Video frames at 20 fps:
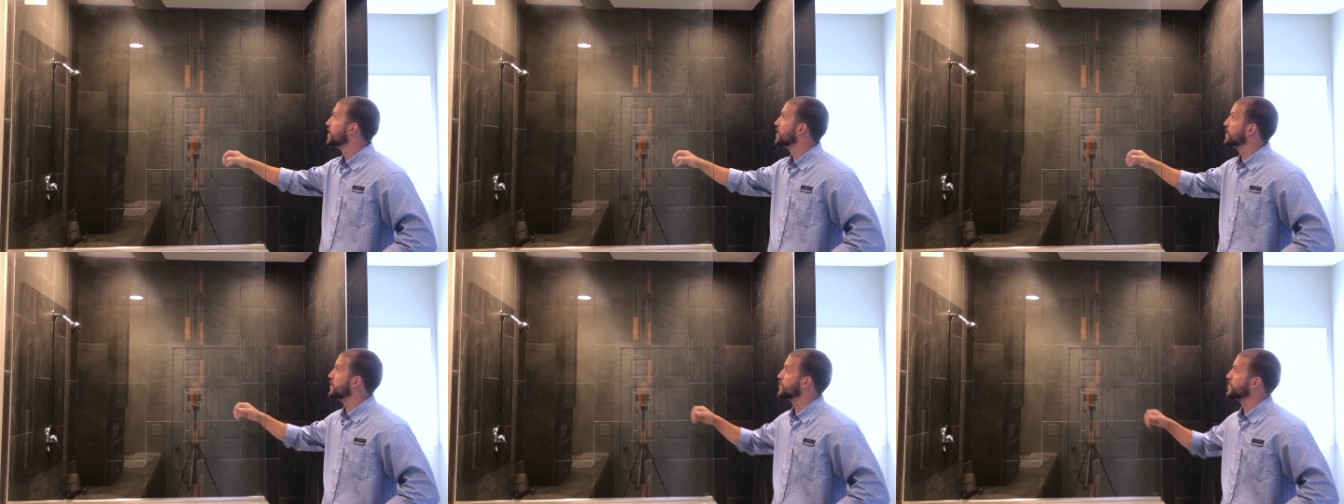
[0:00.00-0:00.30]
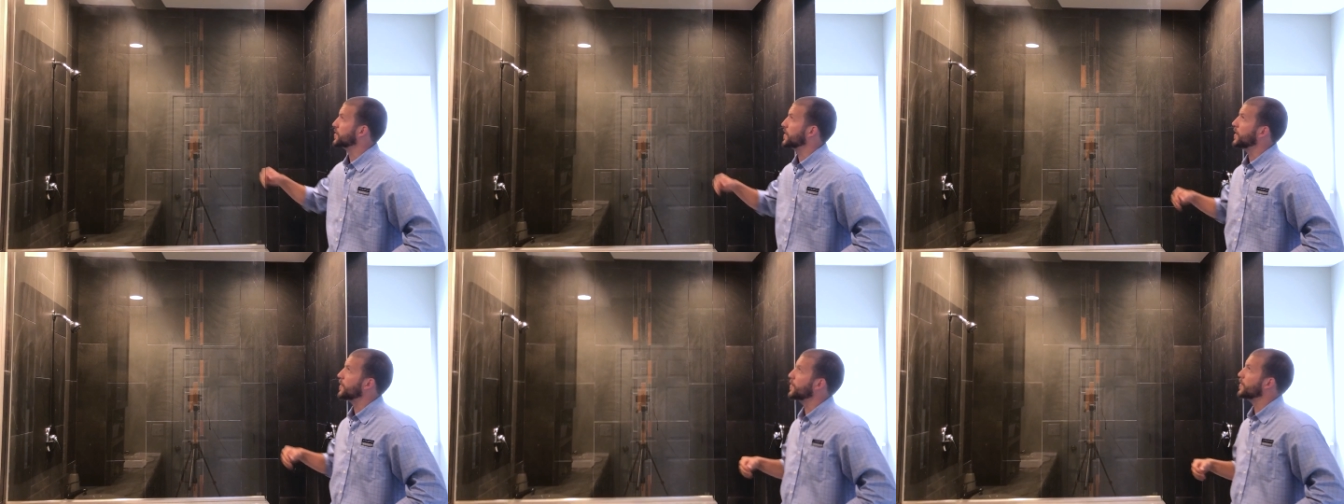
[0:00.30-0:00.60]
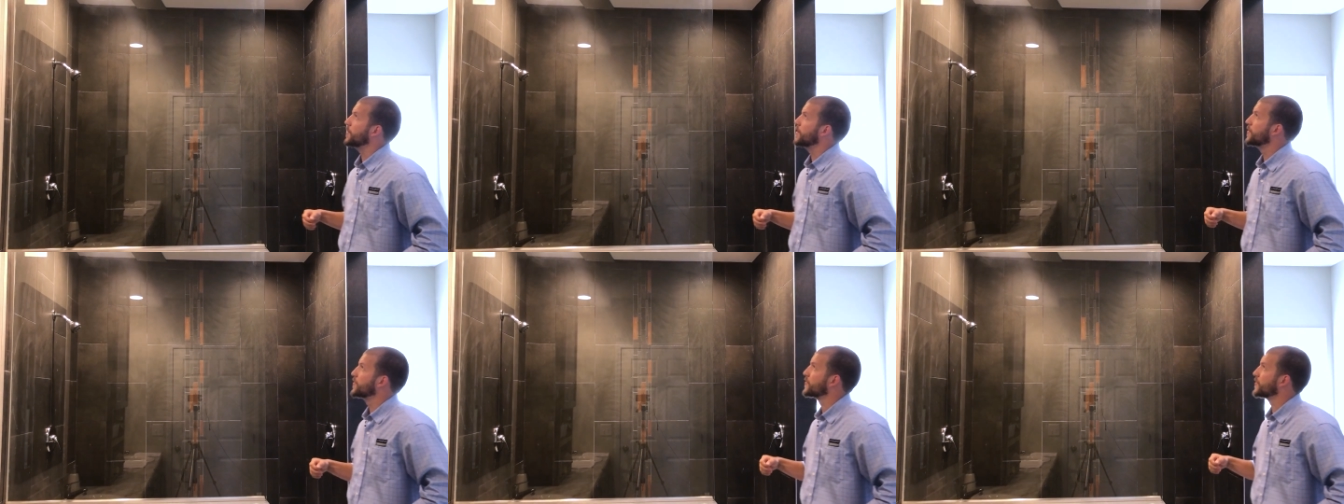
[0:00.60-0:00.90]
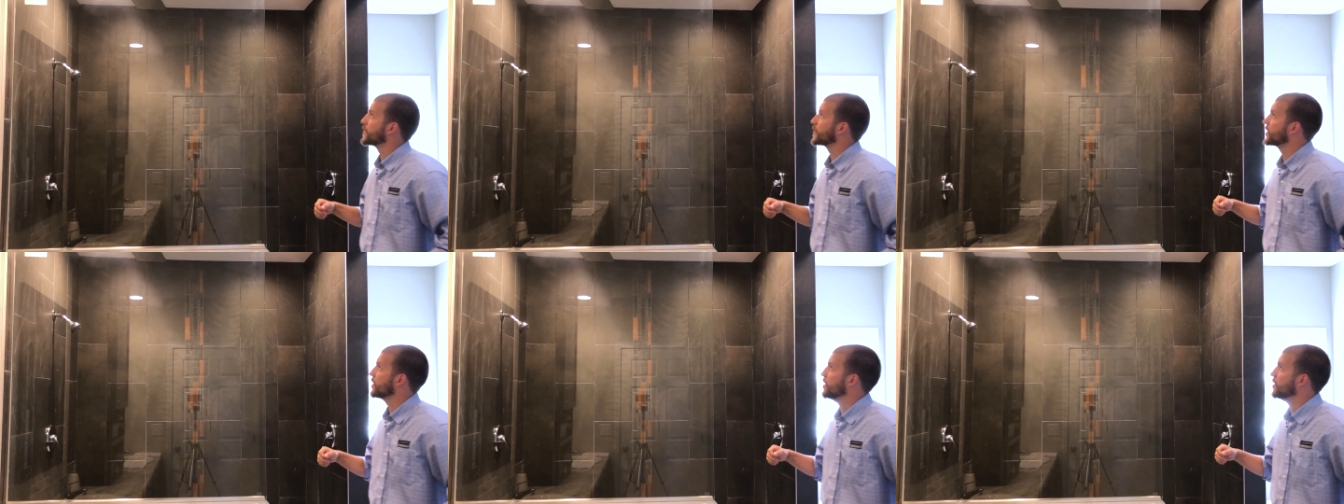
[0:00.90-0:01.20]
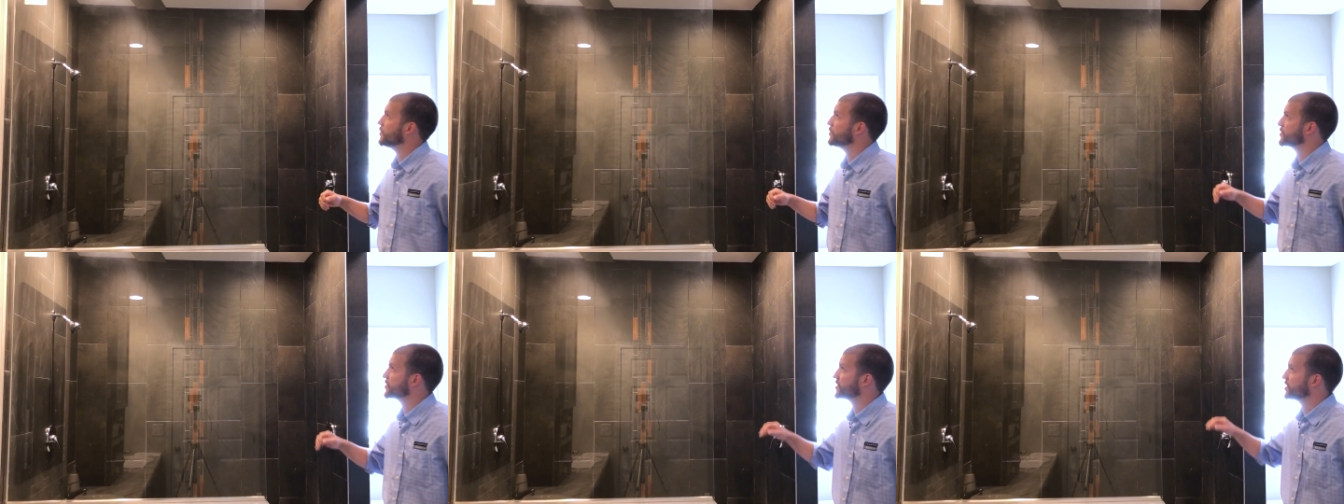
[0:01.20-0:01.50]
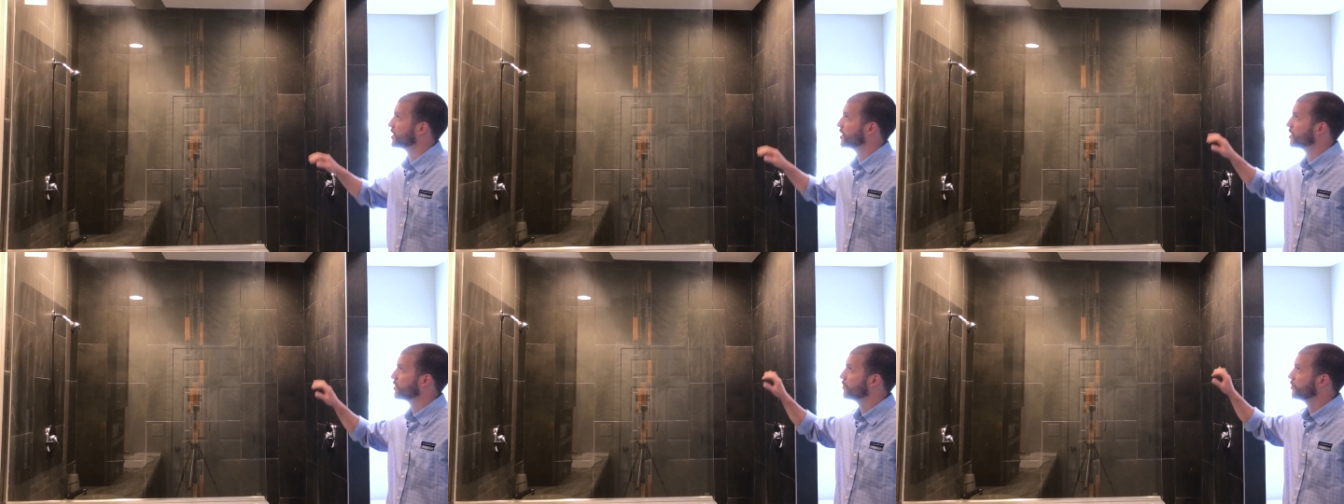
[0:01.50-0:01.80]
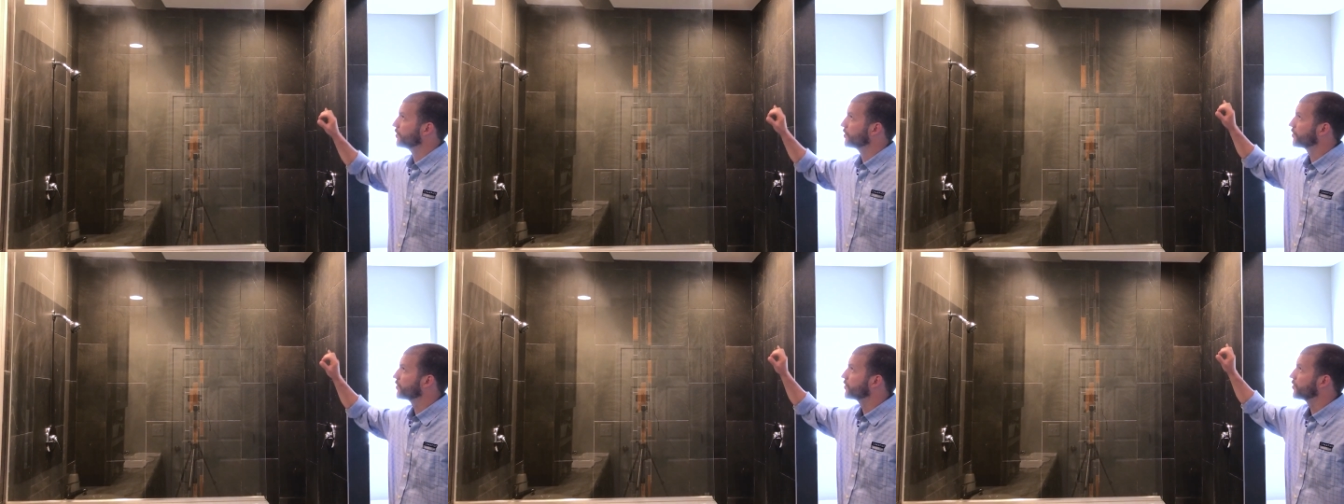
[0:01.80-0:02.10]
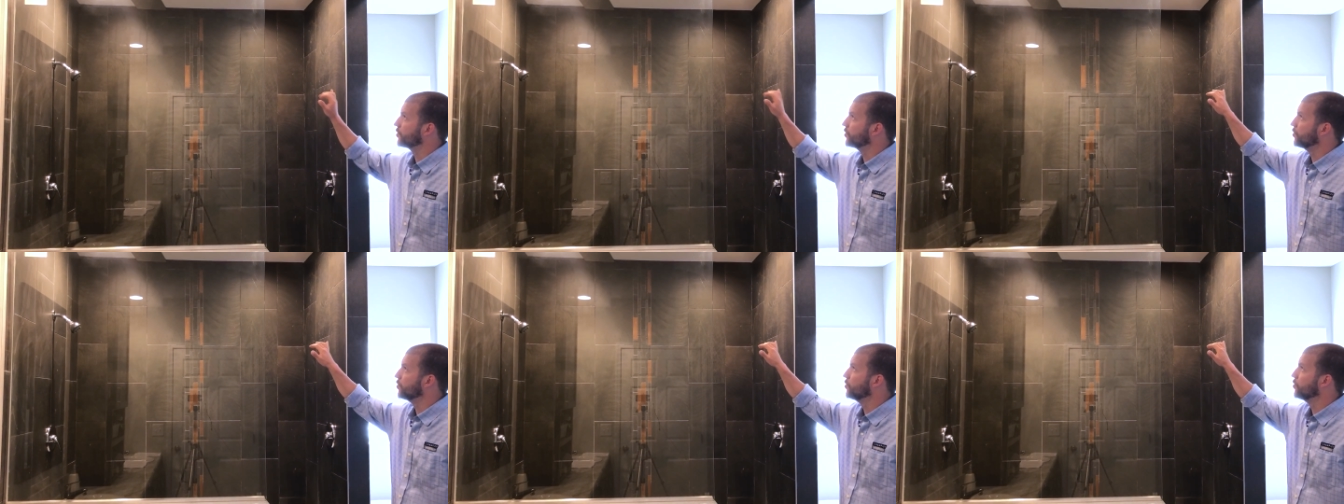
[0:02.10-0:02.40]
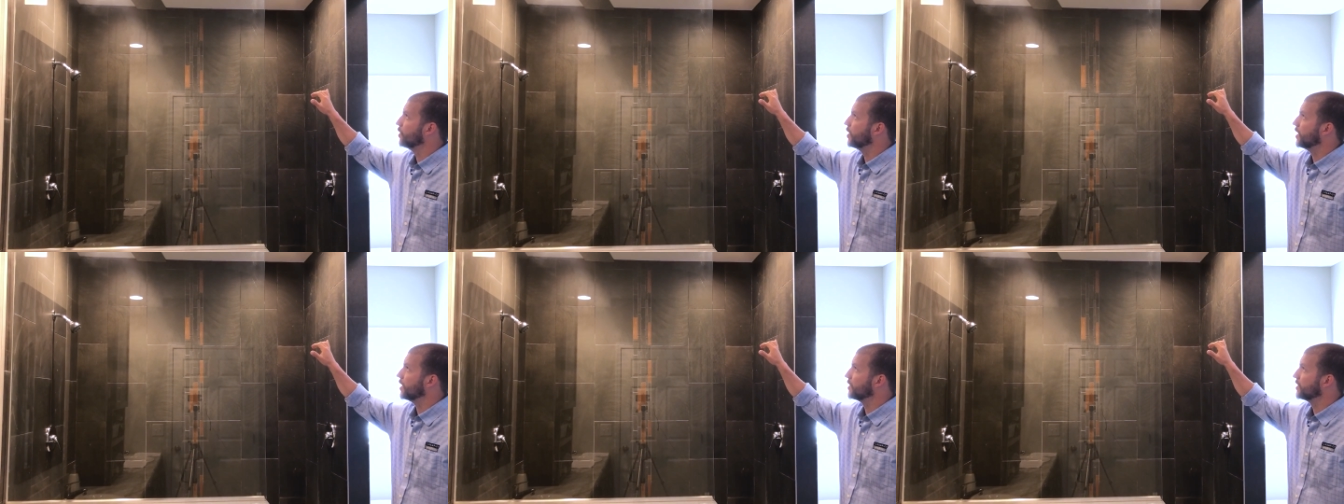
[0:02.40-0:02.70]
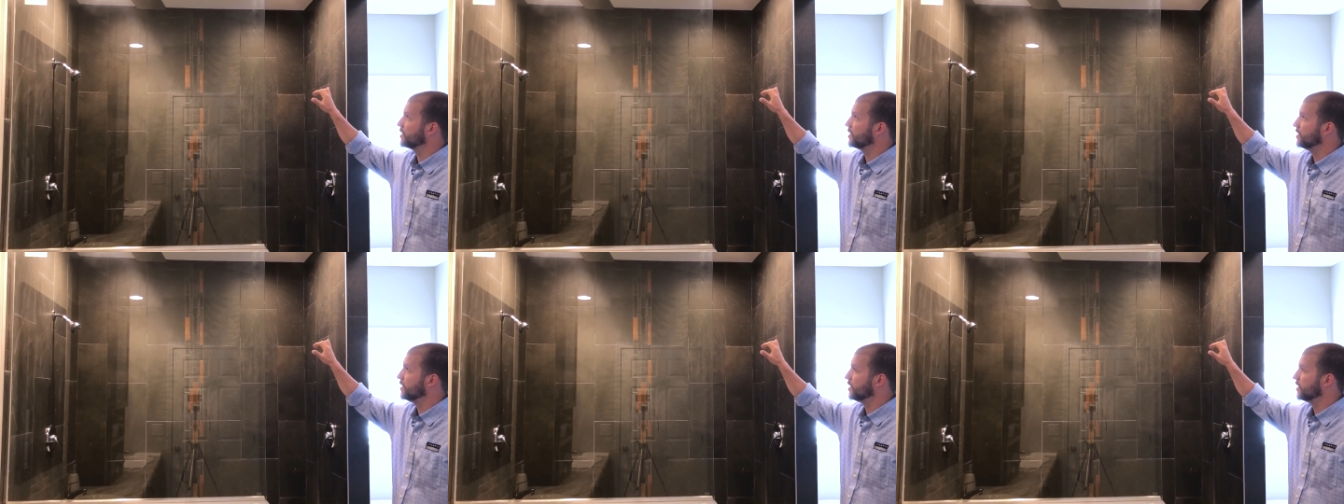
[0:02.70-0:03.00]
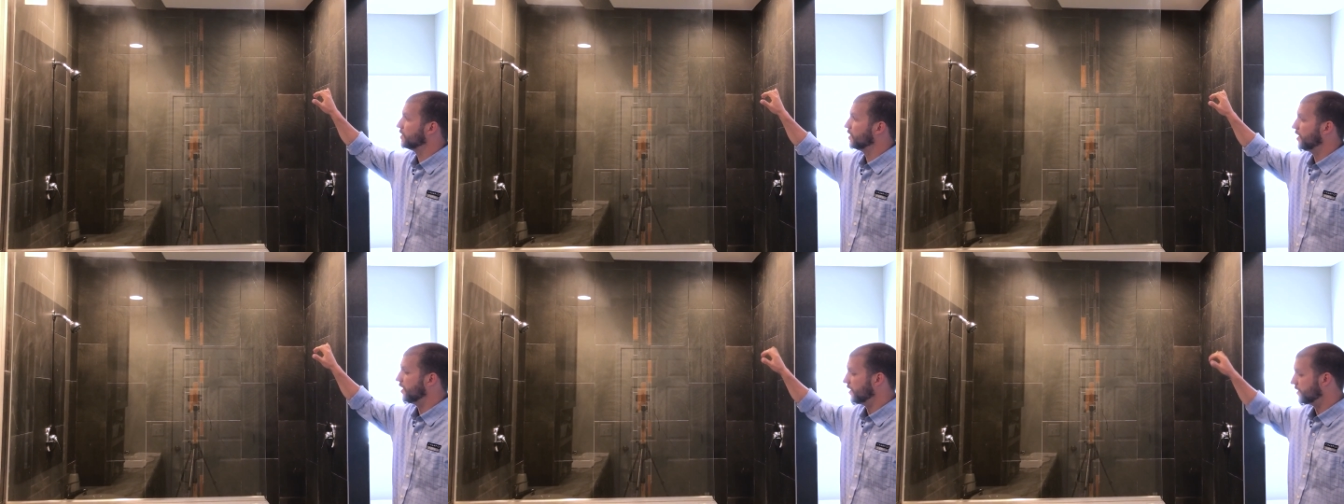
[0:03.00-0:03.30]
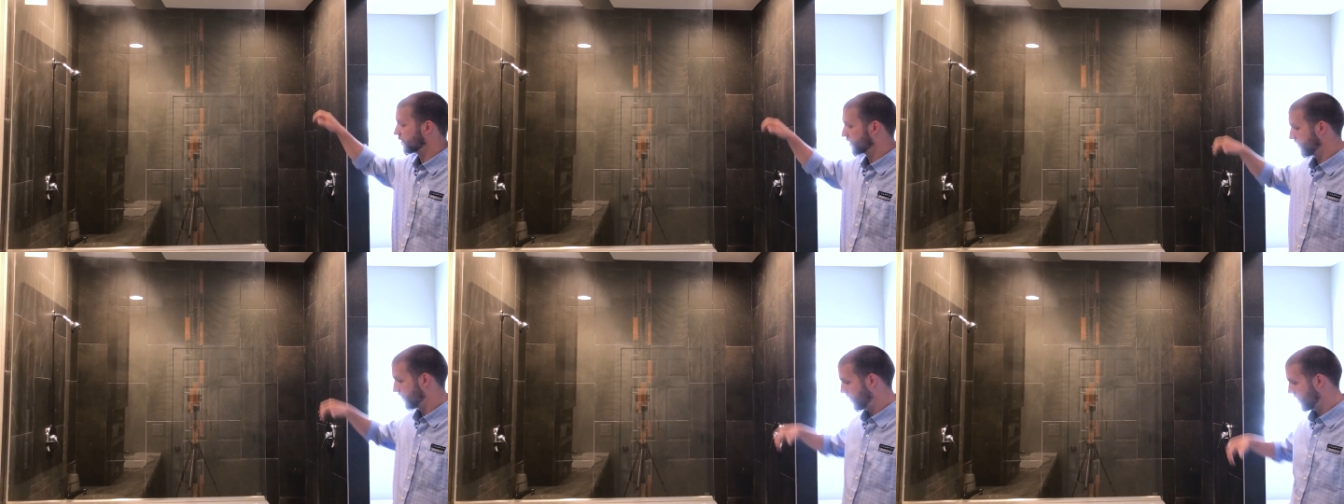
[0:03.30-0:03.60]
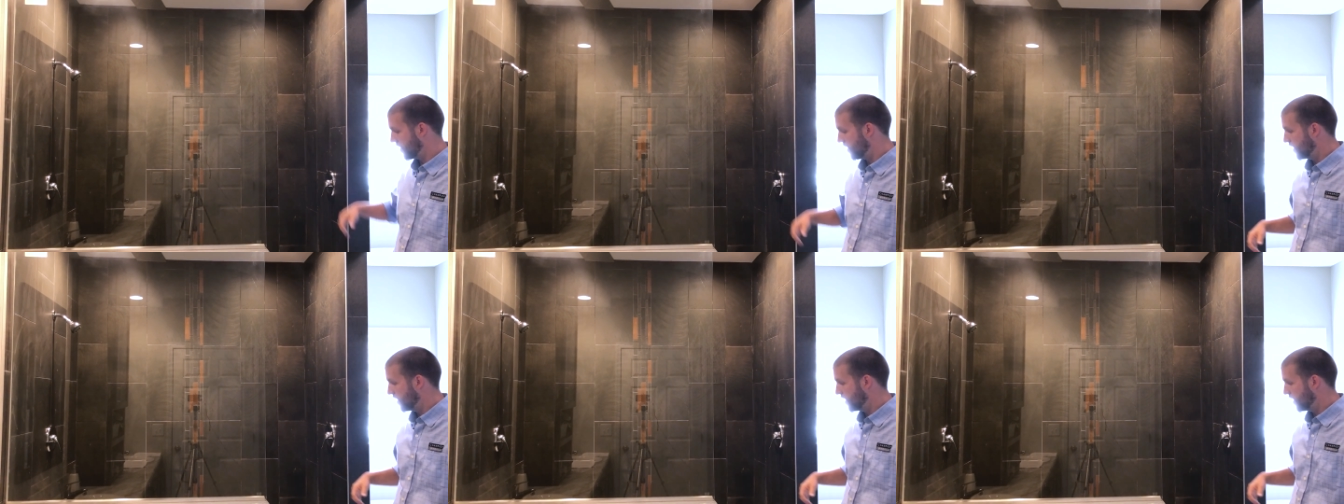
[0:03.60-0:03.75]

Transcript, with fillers: The shower also comes standard with two LED lights.